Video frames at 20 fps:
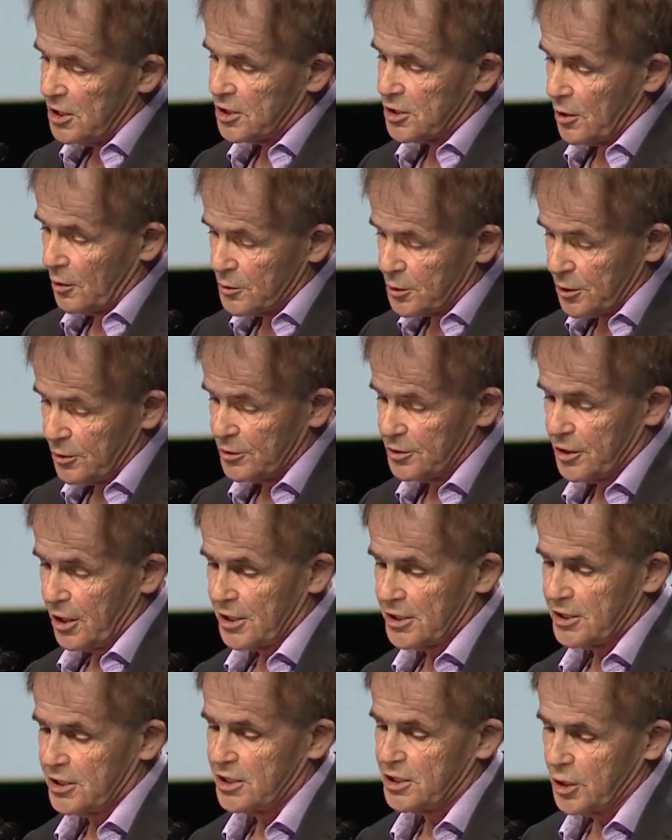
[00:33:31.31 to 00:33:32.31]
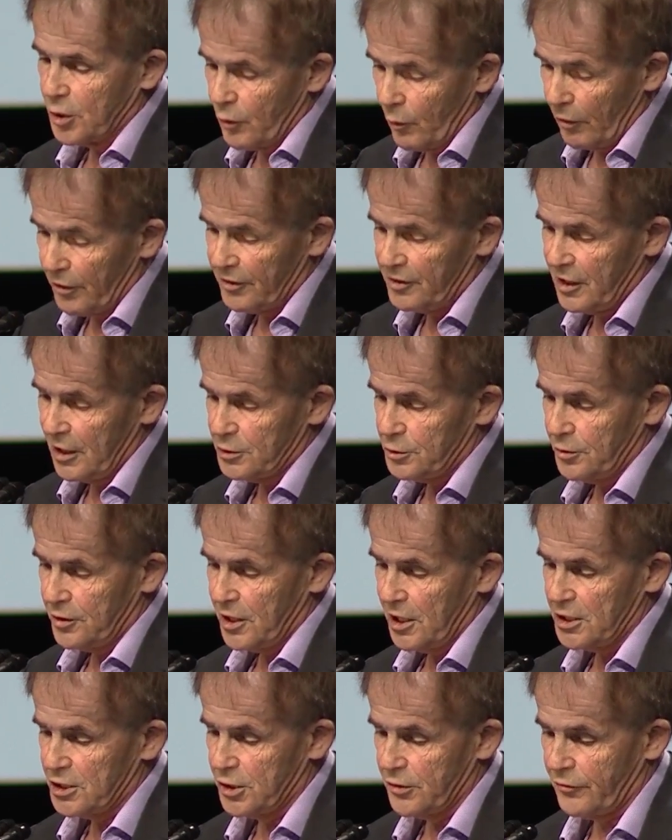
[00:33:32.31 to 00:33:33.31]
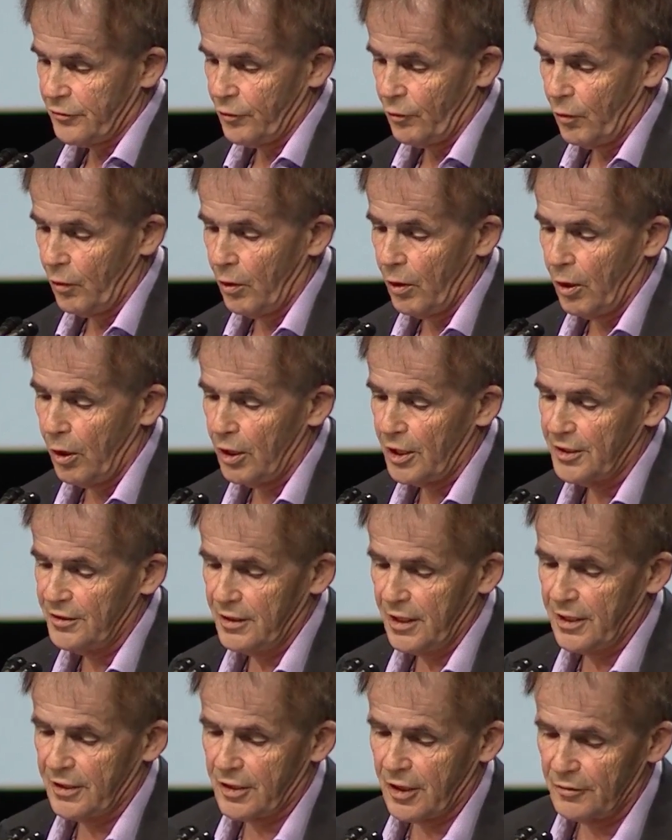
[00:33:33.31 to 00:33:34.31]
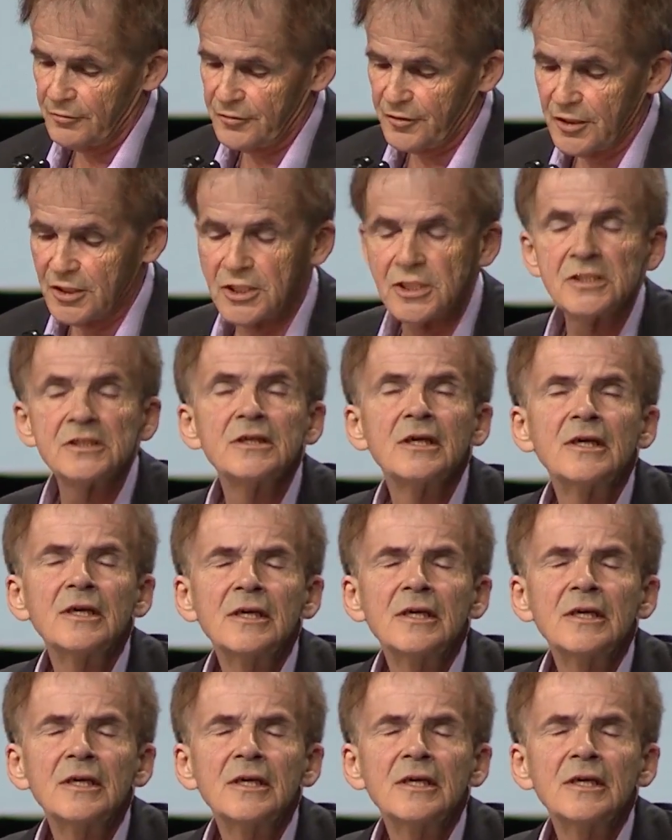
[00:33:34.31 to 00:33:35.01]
social justice, and quality education for all in their countries.